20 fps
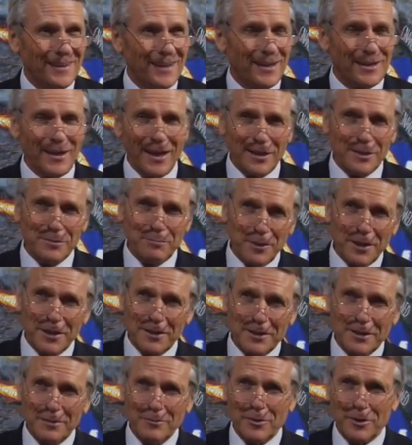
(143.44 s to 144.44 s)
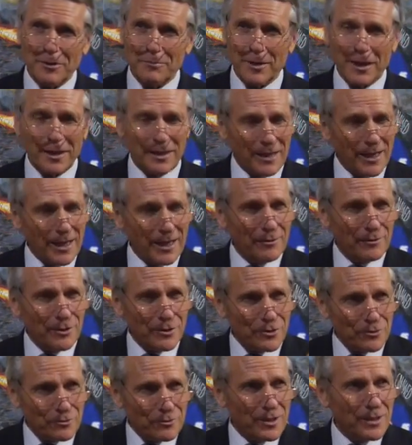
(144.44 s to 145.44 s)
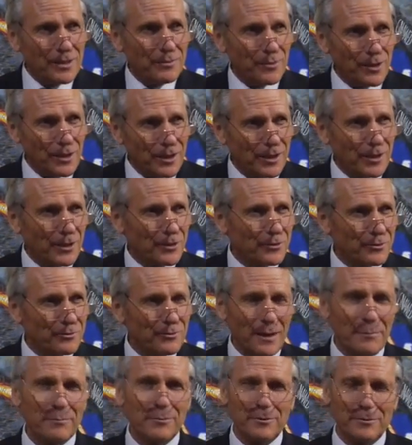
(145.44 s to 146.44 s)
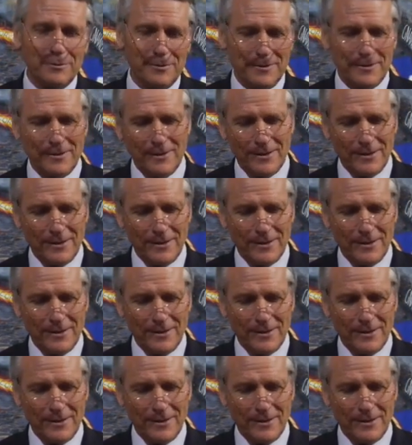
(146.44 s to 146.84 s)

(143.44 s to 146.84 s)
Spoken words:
and has been simmering, but now it's really beginning to rumble.